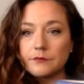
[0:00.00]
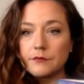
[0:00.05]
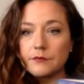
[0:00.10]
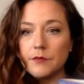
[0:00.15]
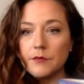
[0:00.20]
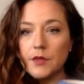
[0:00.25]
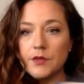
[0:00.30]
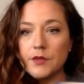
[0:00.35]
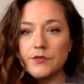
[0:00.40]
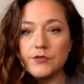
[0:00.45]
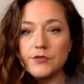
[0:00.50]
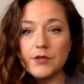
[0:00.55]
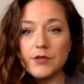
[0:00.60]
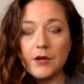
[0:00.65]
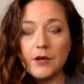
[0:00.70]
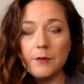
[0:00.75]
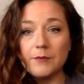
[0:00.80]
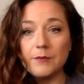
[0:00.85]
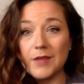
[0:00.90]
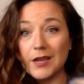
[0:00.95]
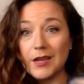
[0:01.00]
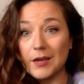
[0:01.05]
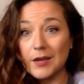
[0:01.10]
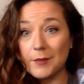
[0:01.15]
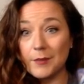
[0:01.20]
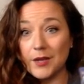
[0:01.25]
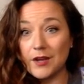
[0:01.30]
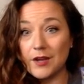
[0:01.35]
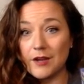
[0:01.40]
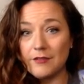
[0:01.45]
So I got my
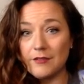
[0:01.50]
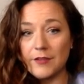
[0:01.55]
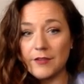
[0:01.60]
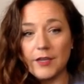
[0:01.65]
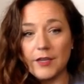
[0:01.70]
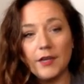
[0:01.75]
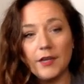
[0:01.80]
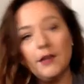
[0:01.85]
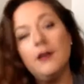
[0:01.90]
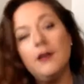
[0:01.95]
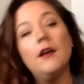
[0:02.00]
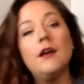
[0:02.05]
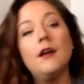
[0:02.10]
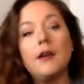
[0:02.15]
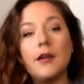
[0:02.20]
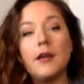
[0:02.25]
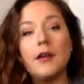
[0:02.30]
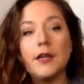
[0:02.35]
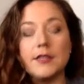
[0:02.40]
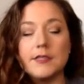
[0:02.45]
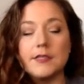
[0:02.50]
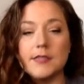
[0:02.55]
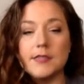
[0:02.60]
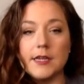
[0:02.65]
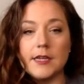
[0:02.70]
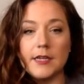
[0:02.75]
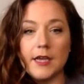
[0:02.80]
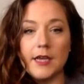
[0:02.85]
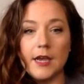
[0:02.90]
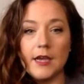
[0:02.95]
coffee, got the study
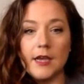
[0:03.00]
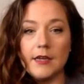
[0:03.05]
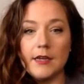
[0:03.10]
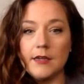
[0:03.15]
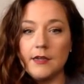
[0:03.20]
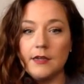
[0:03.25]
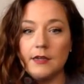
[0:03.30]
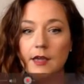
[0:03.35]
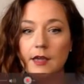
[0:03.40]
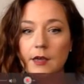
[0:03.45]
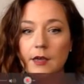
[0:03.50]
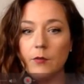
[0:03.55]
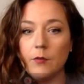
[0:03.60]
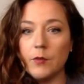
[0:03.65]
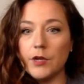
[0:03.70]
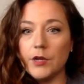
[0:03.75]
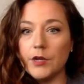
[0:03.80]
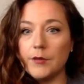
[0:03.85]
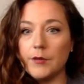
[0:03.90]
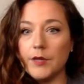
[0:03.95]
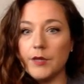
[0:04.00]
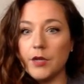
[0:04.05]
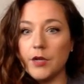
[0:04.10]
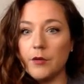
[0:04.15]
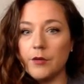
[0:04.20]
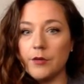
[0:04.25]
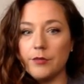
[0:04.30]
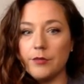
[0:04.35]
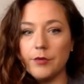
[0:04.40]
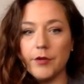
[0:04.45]
guide, and we're going to be going
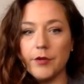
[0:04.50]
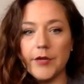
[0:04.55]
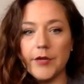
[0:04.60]
through it.